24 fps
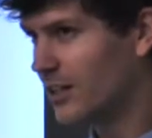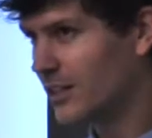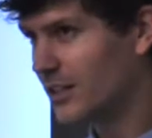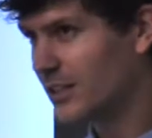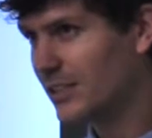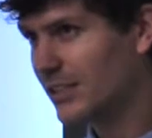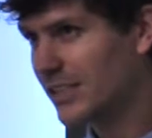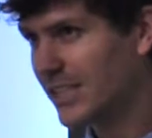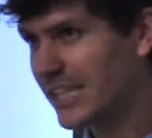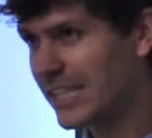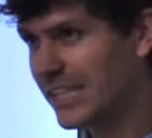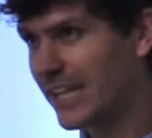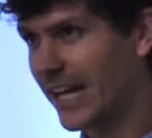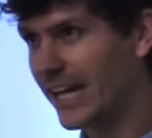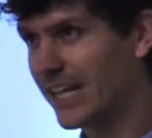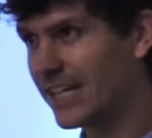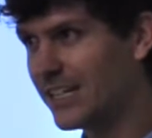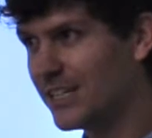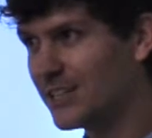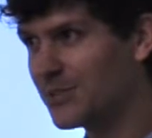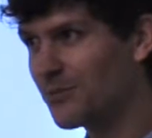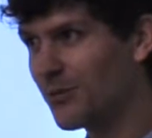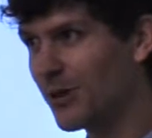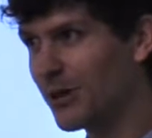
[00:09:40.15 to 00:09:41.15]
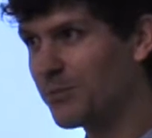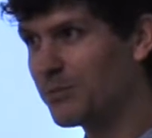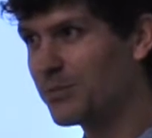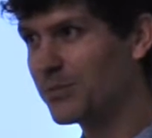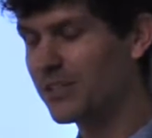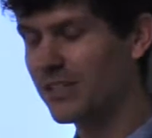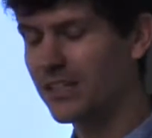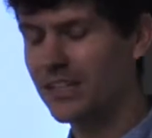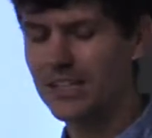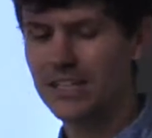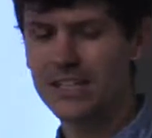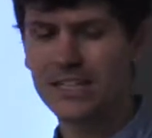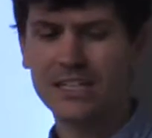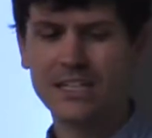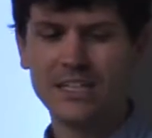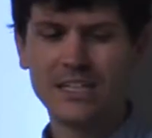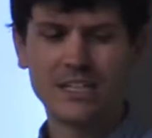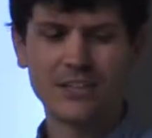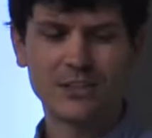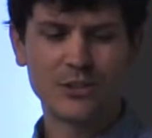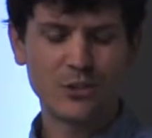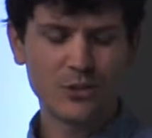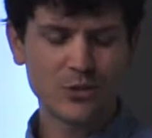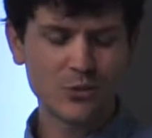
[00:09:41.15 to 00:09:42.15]
ugly 90s website.
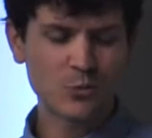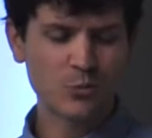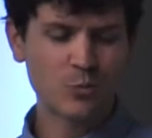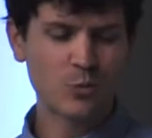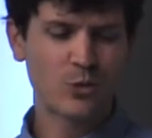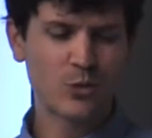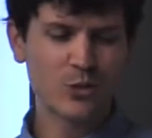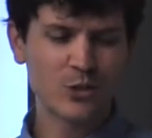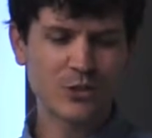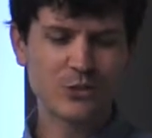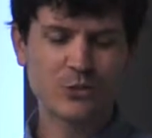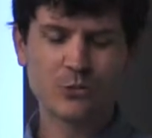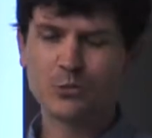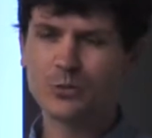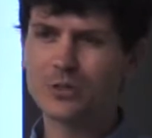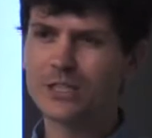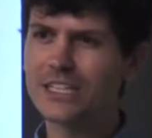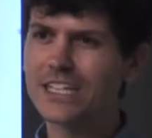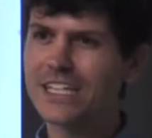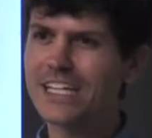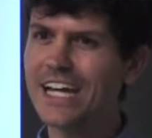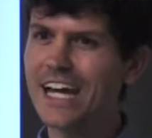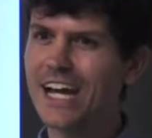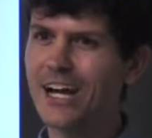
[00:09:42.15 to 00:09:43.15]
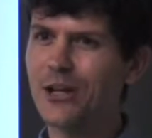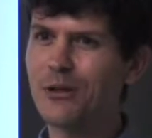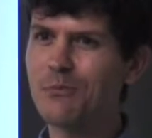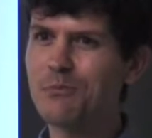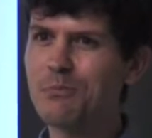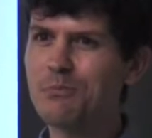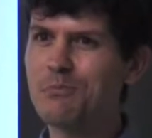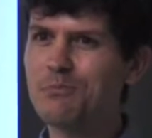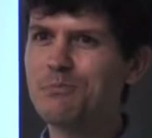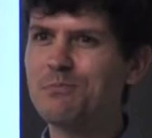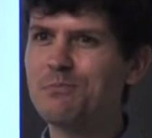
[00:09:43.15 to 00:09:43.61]
Those words really help.